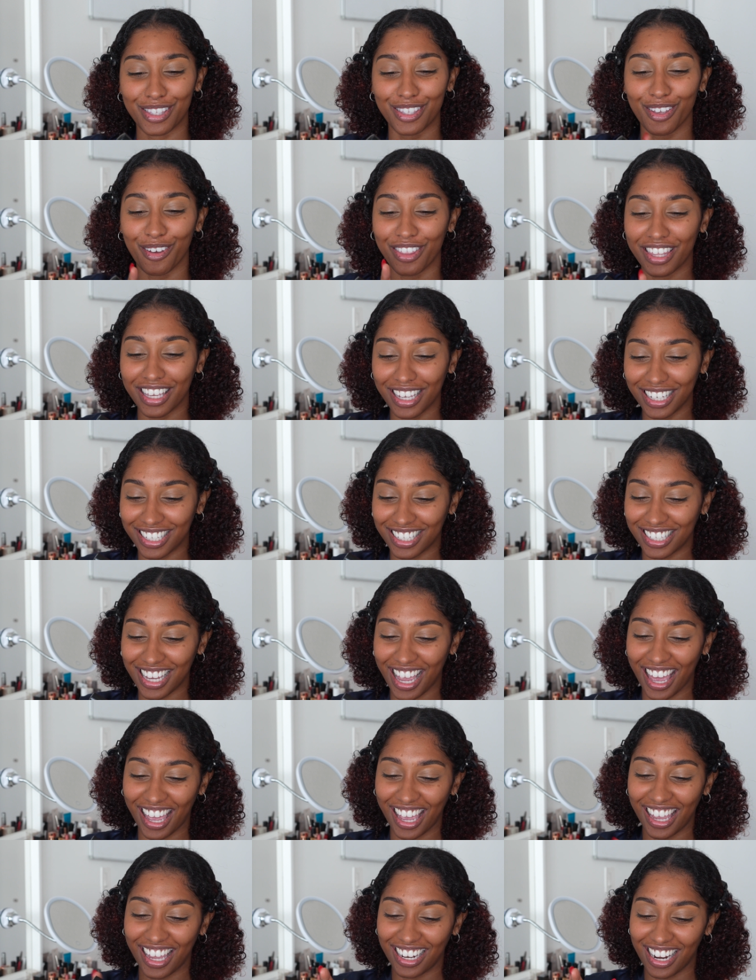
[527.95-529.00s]
So this
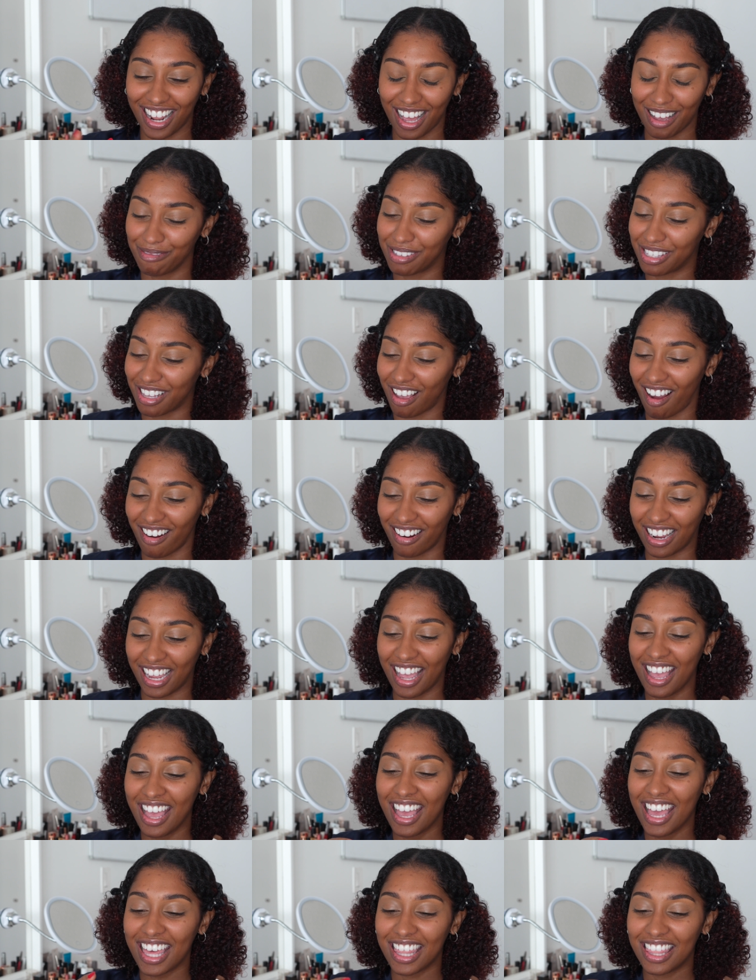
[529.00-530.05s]
shade
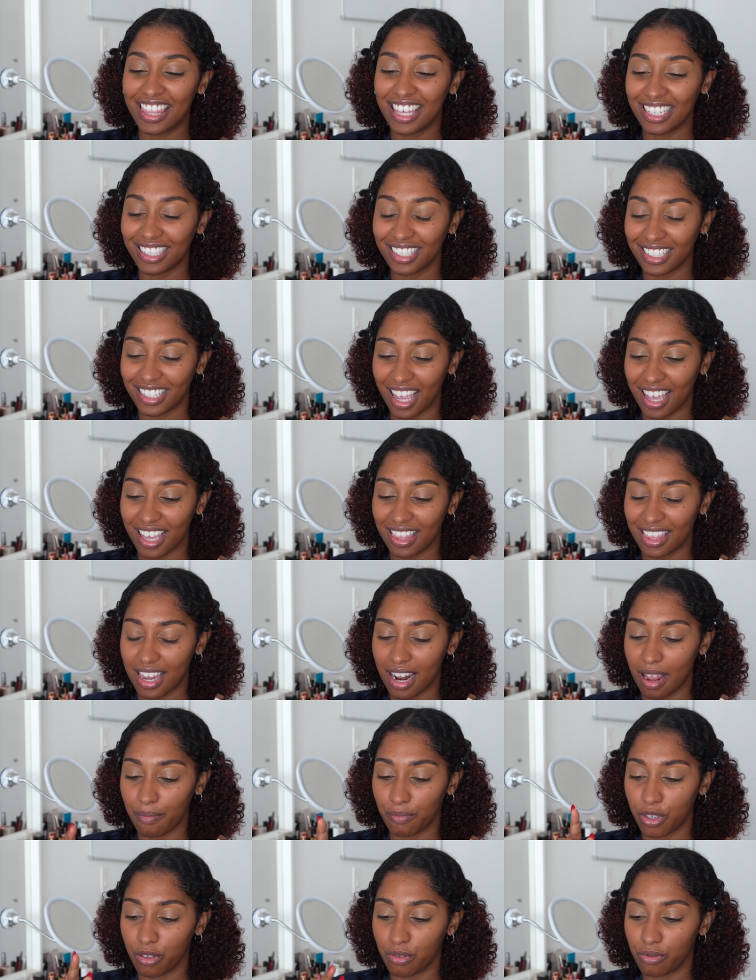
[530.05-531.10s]
that
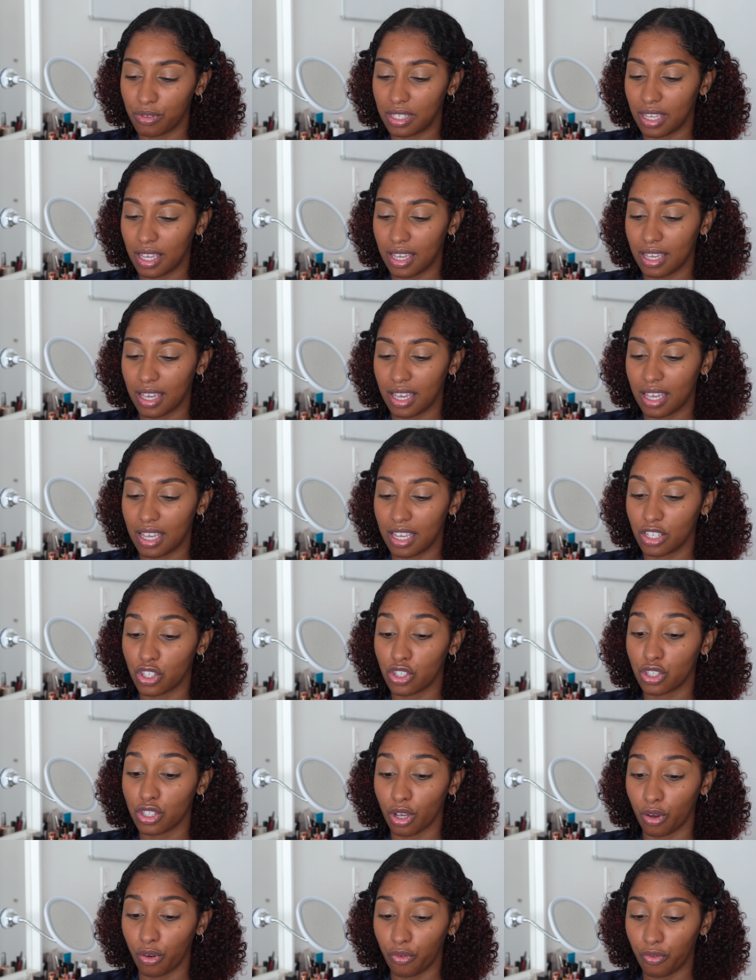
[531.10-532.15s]
I'm using is
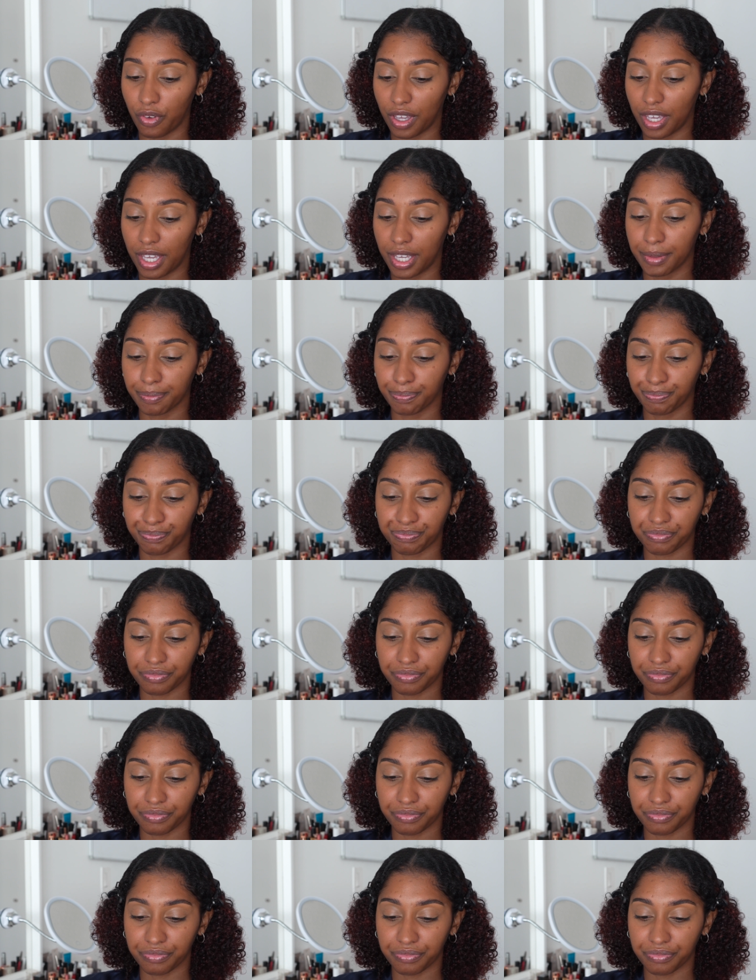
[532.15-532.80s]
Toffee,